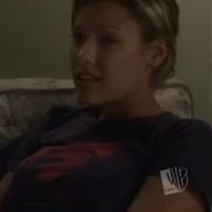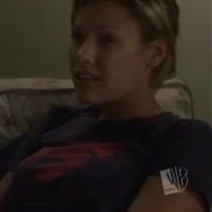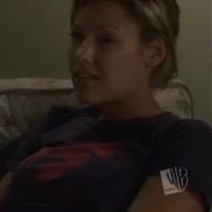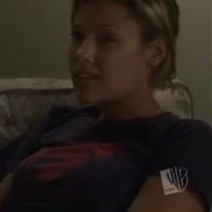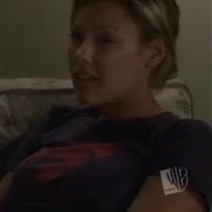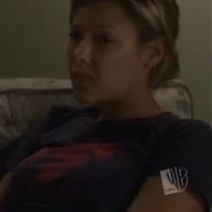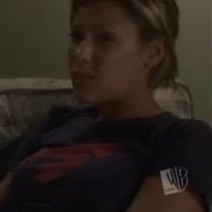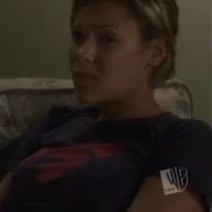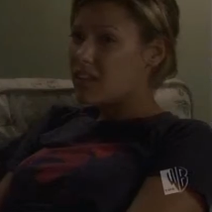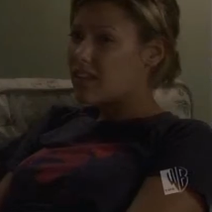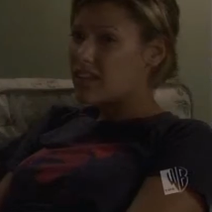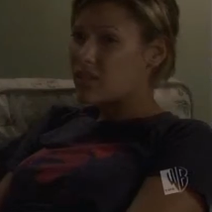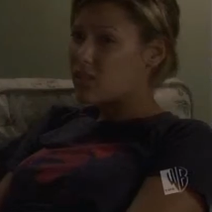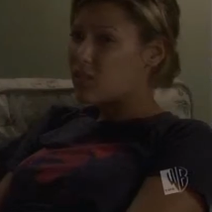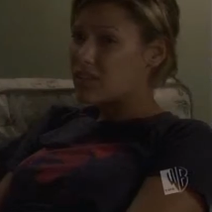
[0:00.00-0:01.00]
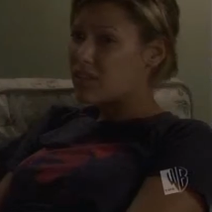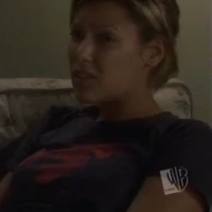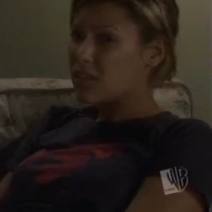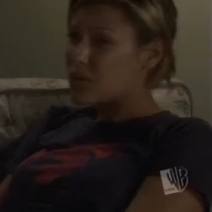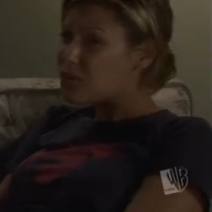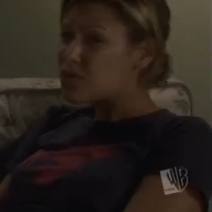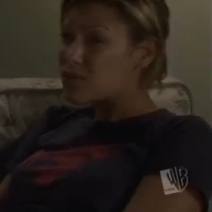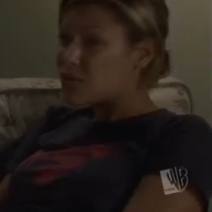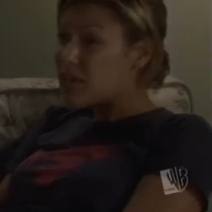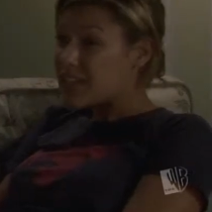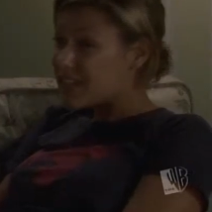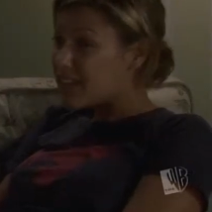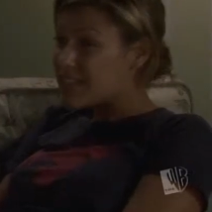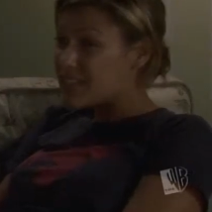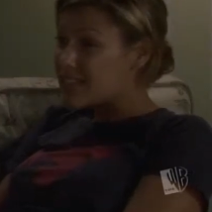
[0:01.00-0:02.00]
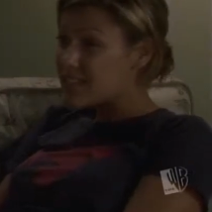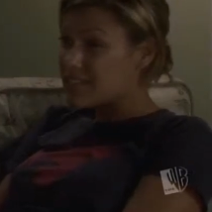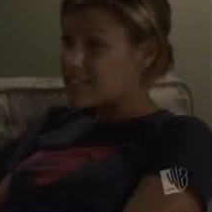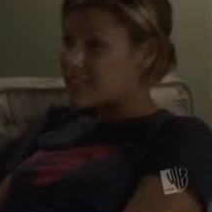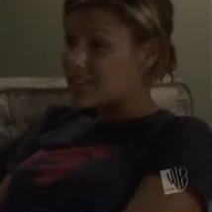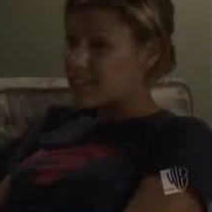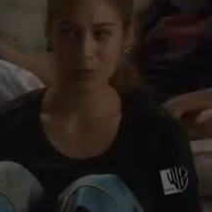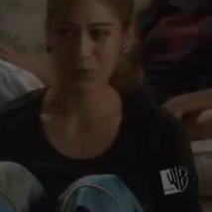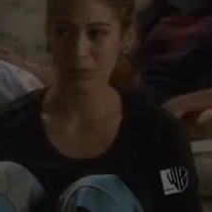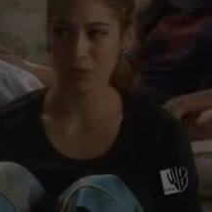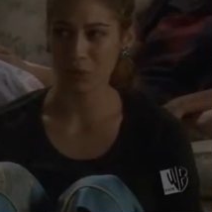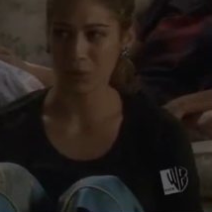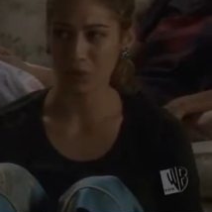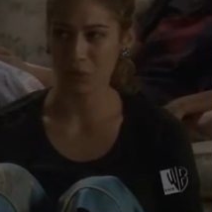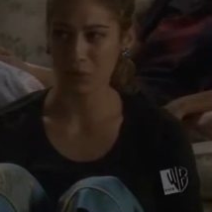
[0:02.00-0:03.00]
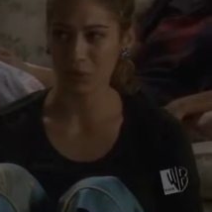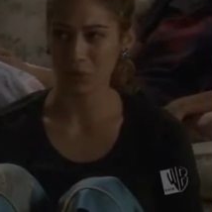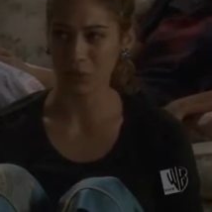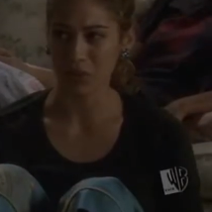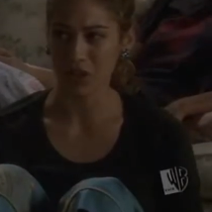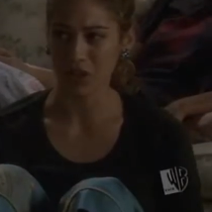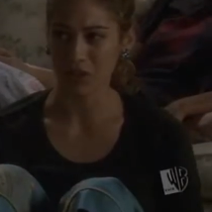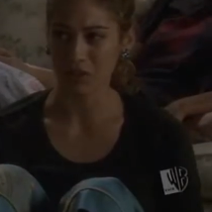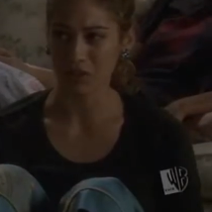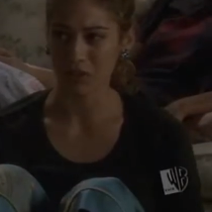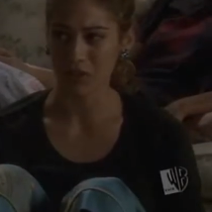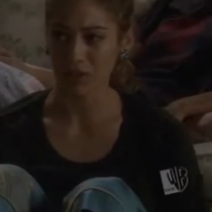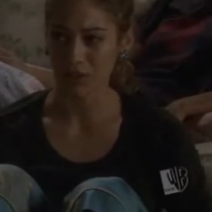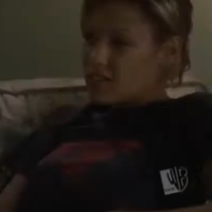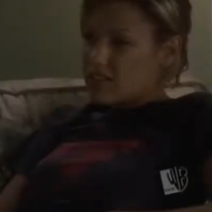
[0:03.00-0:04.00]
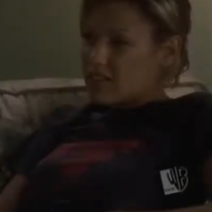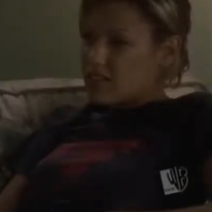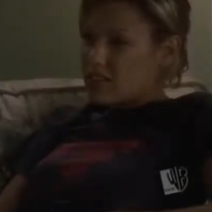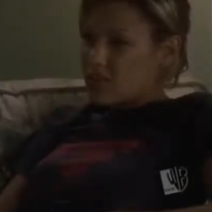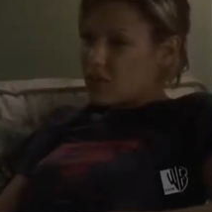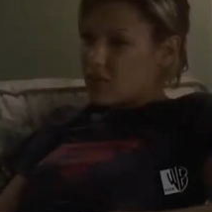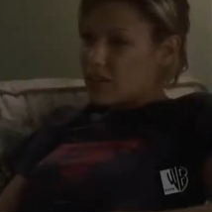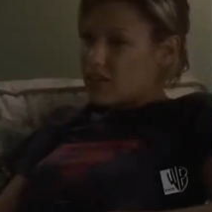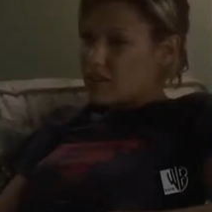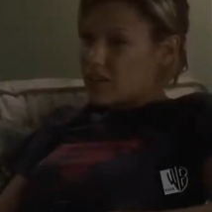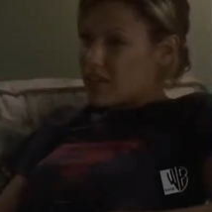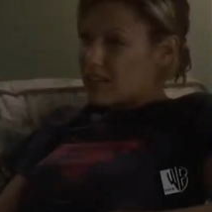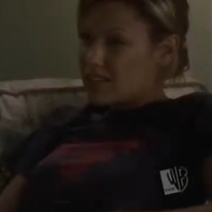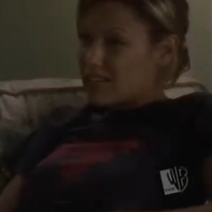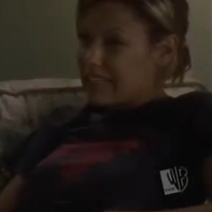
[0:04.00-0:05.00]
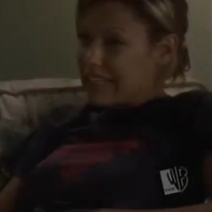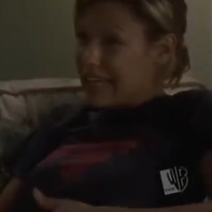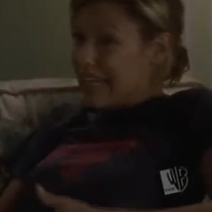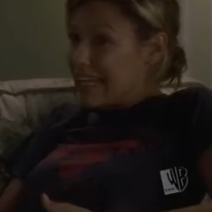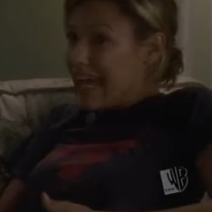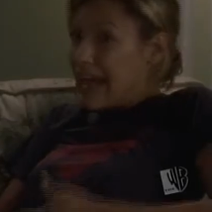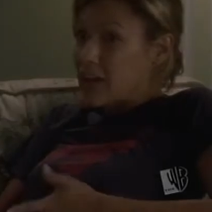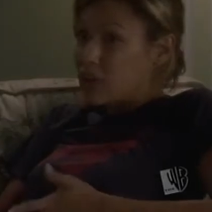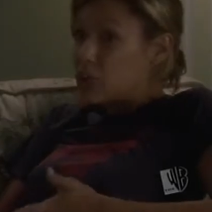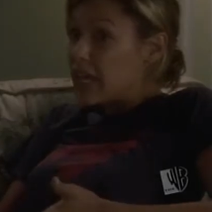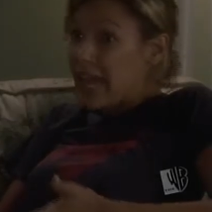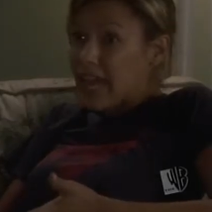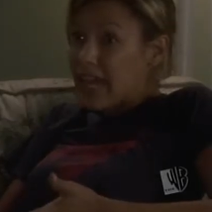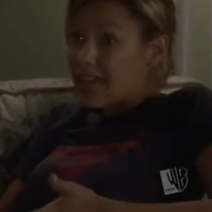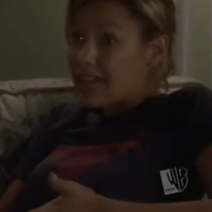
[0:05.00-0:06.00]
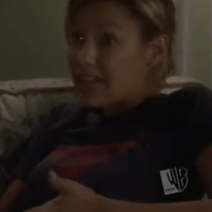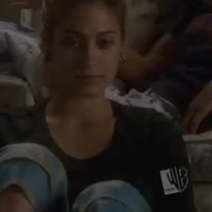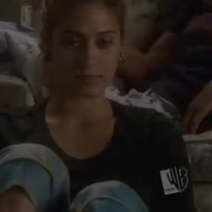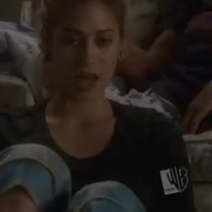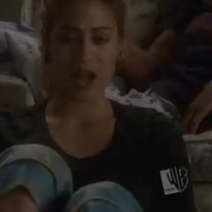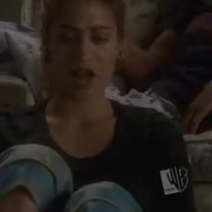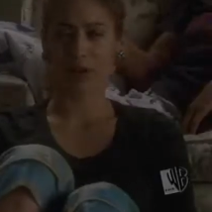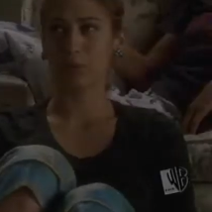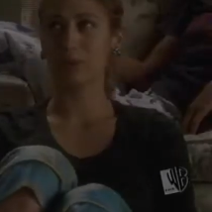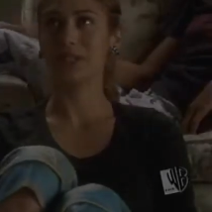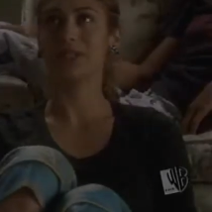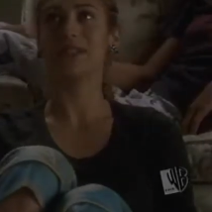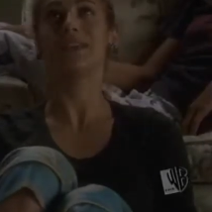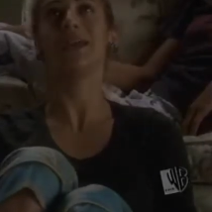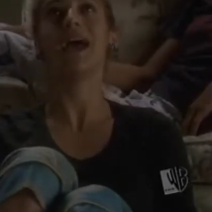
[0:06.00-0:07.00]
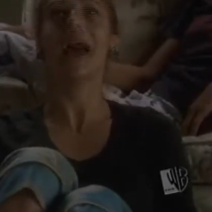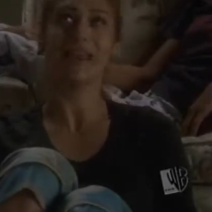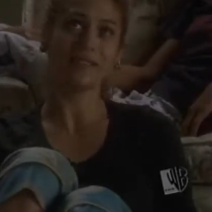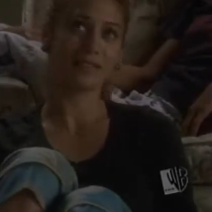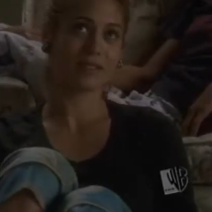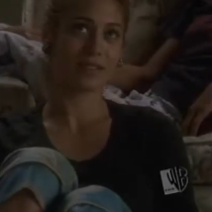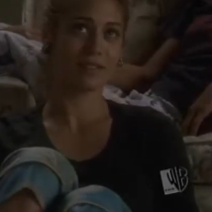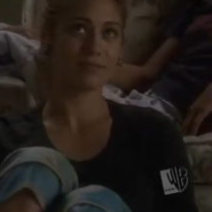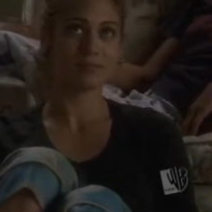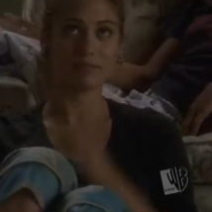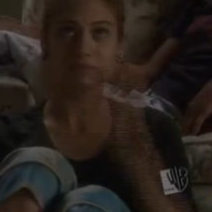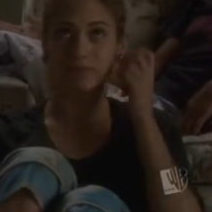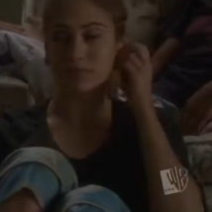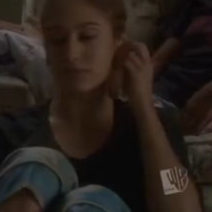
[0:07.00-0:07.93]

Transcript: Let's not make it one of those weekends. What do you mean, one of those weekends? I just don't want you guys to get how you get. How do we get? Uh, at